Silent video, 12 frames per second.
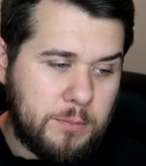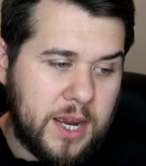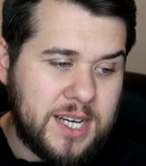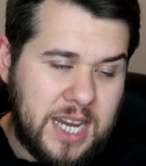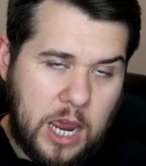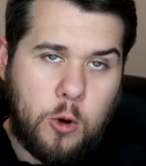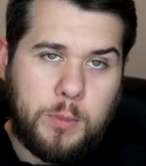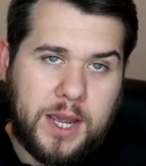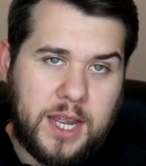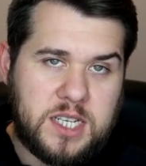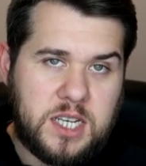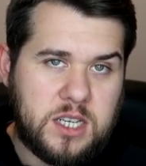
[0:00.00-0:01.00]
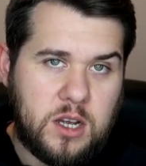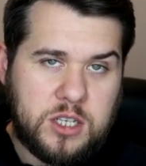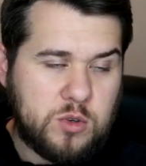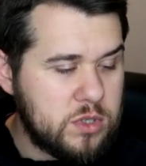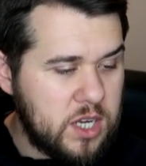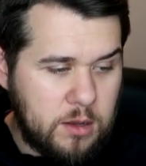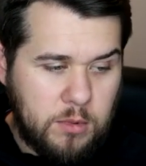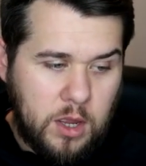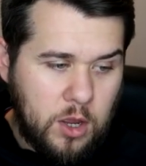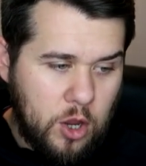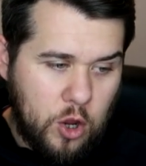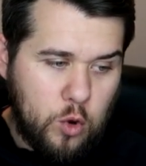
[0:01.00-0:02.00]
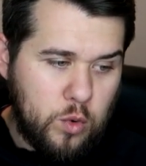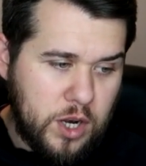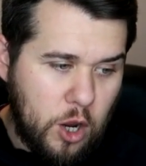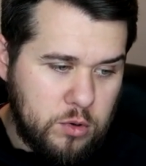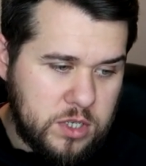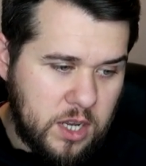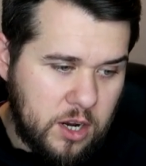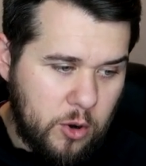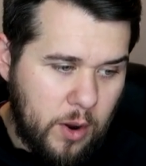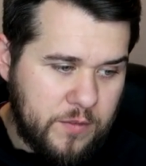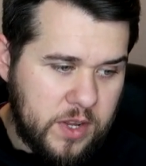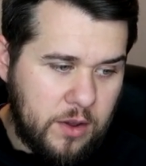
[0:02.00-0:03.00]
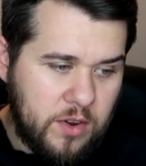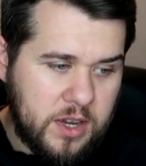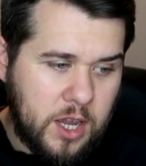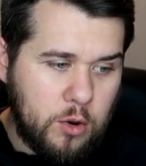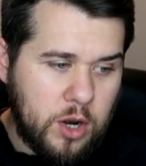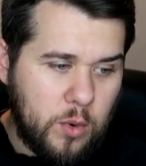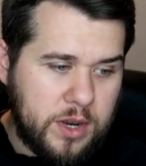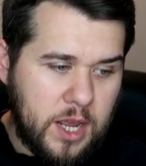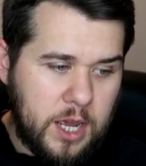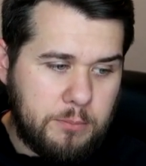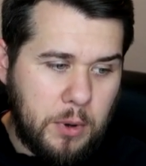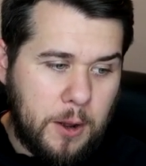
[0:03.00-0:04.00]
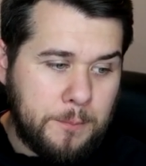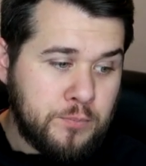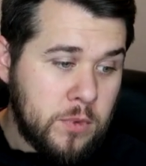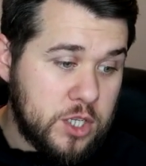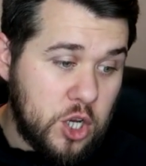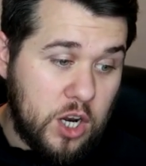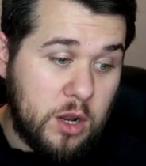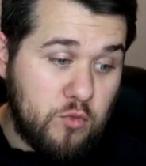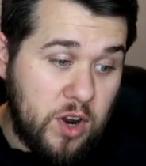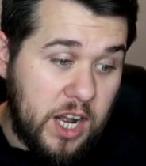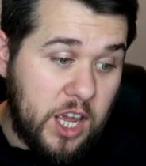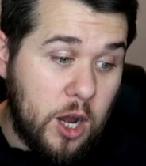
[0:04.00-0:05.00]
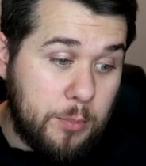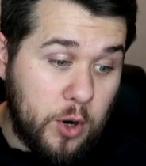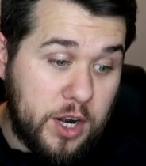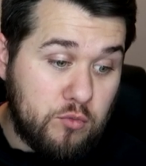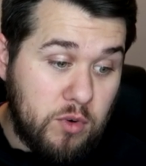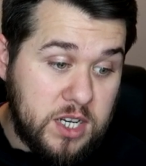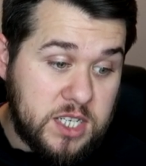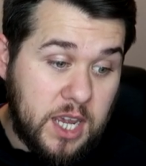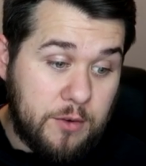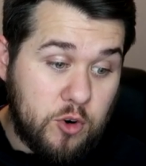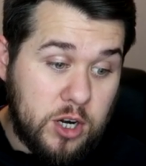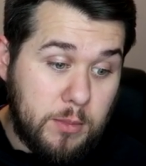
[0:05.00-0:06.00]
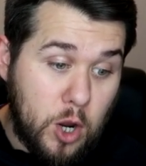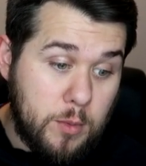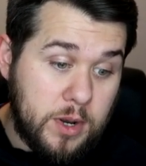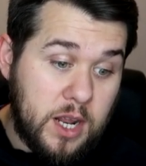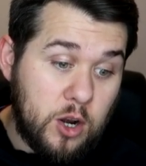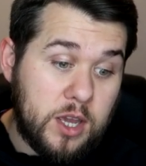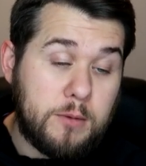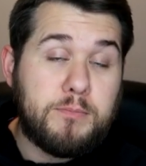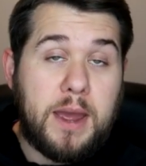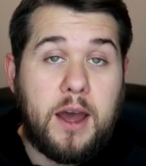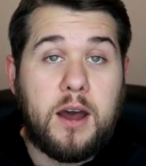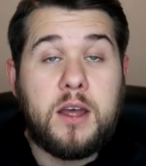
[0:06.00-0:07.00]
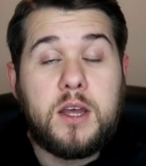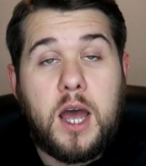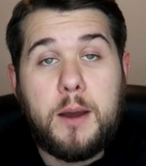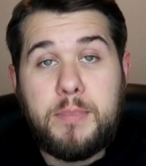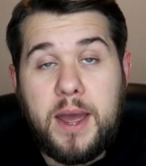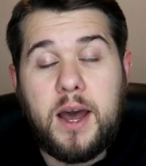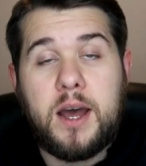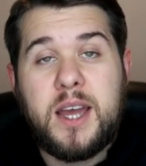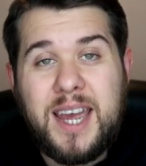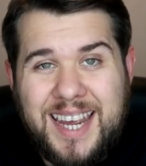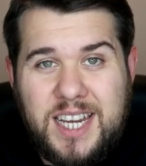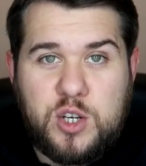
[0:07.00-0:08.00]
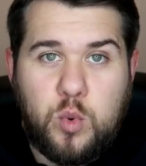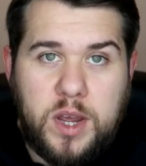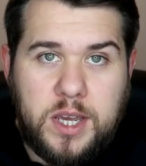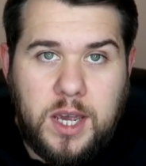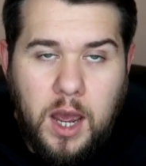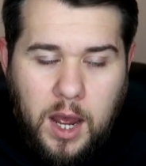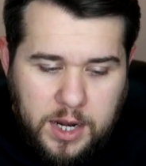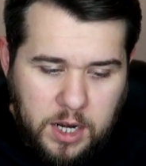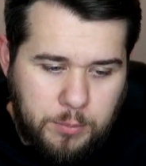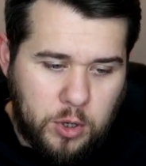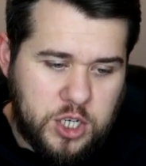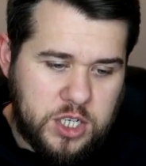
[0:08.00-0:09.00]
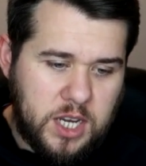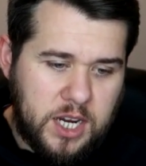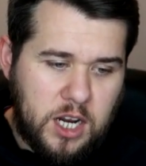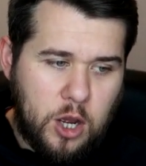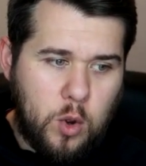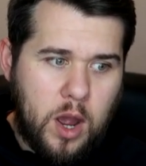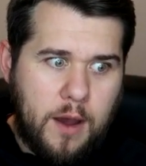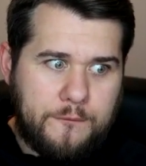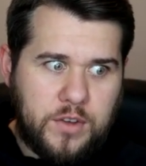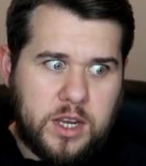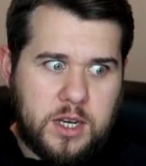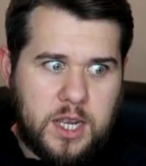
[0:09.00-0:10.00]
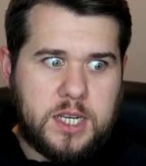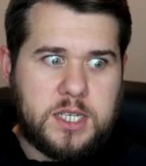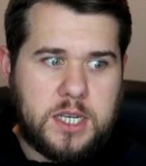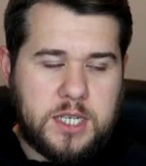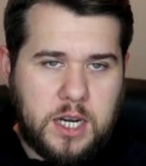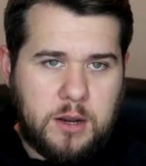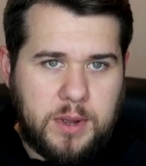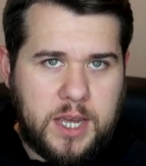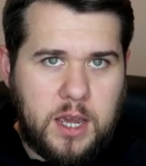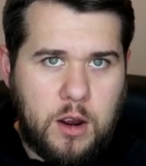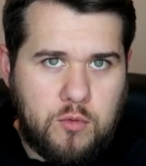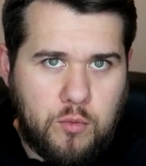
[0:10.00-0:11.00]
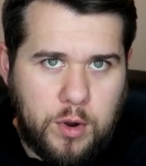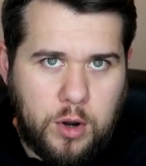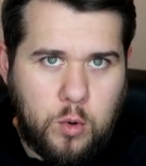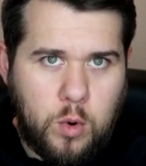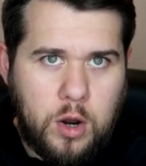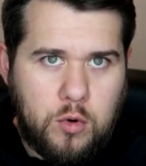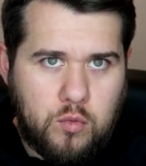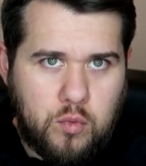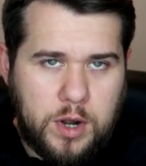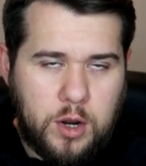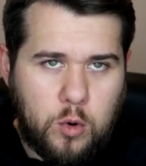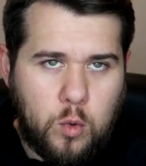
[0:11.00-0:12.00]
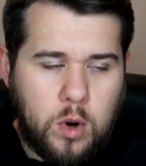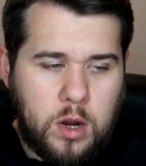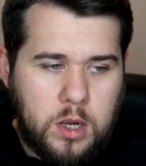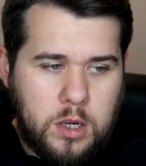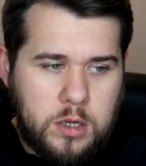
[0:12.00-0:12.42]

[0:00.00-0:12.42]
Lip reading: of pace help against this Arsenal team? Who knows? They're going to have to give it a go, though, aren't they? But Tottenham really are putting a run together at the moment. They're looking better and better each week under Pochettino. I think this is going to be a real, real